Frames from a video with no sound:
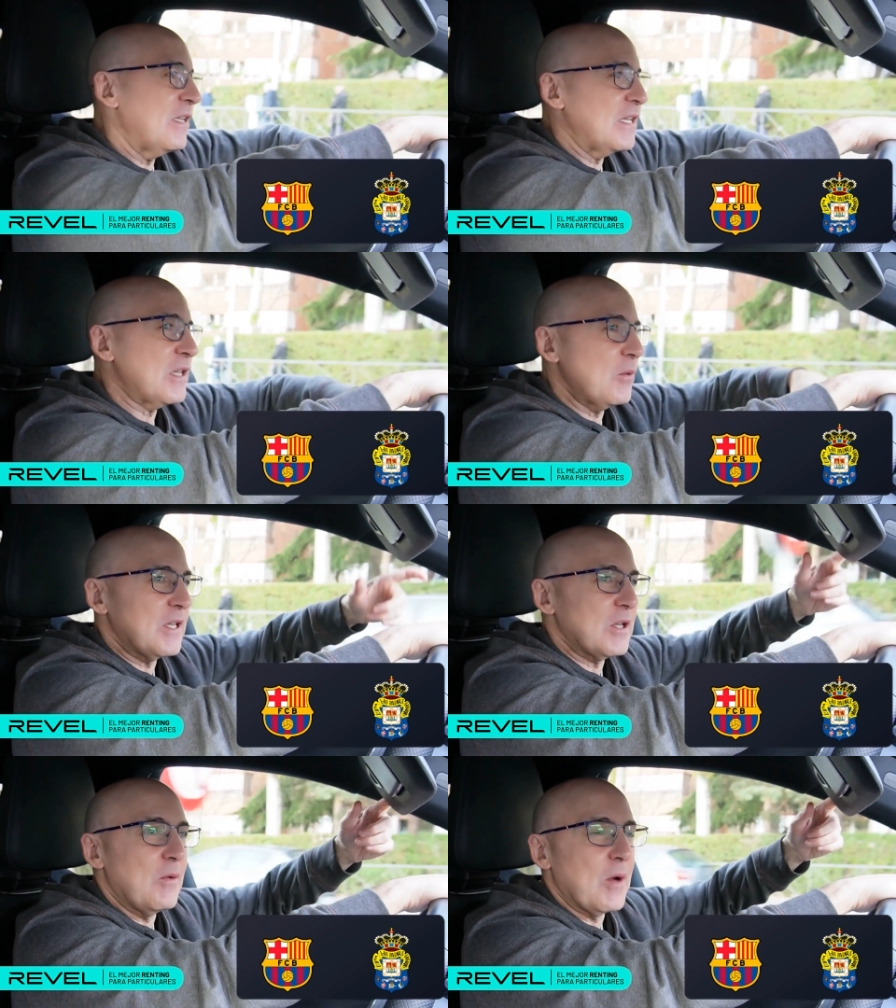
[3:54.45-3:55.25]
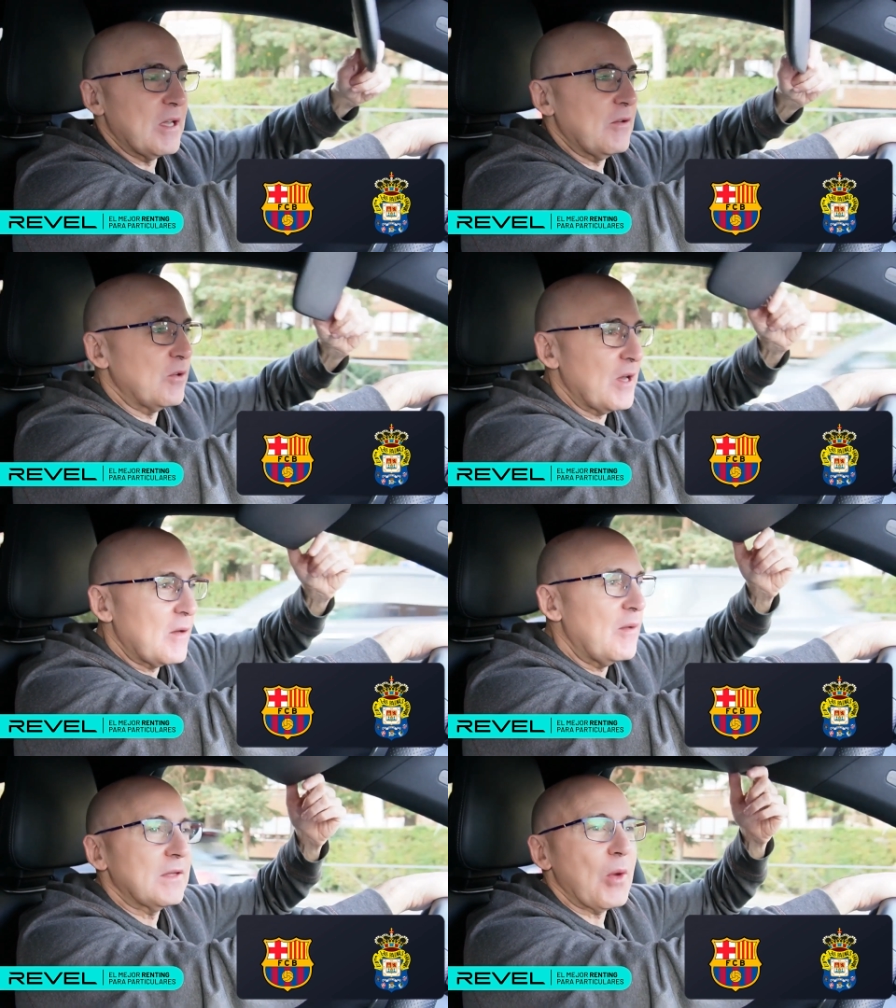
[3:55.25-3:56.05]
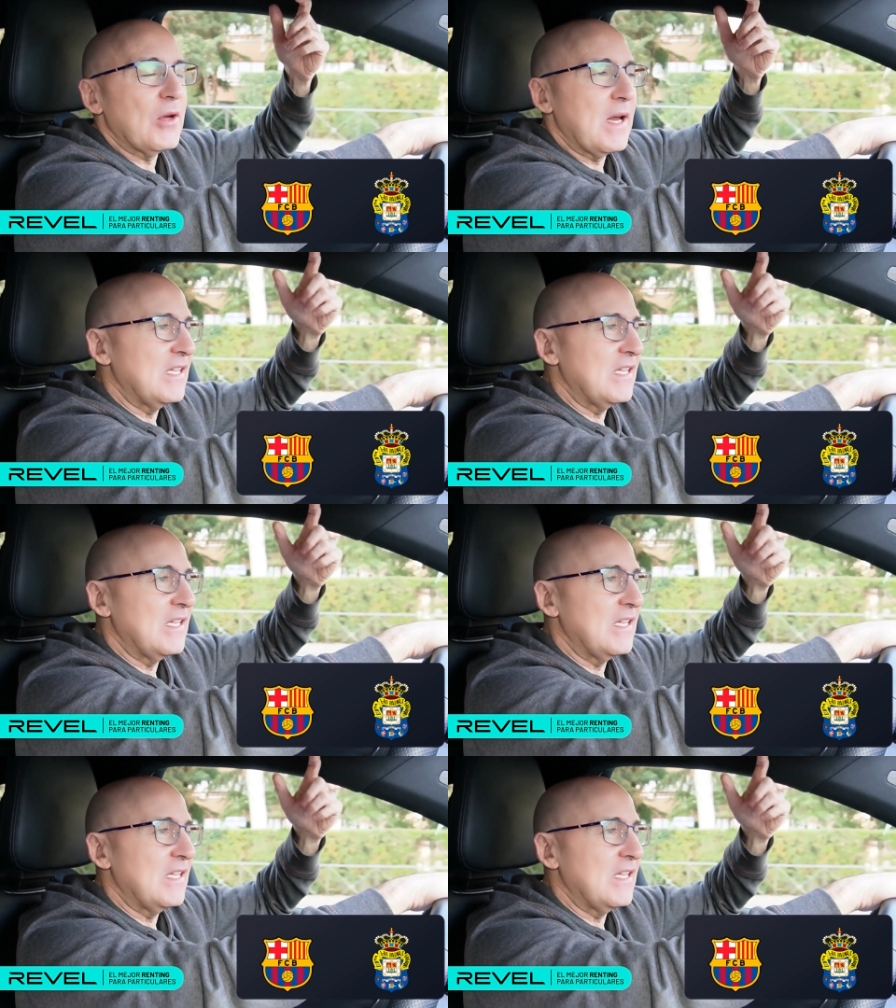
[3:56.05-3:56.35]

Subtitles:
It's a wonderful gift you gave me about the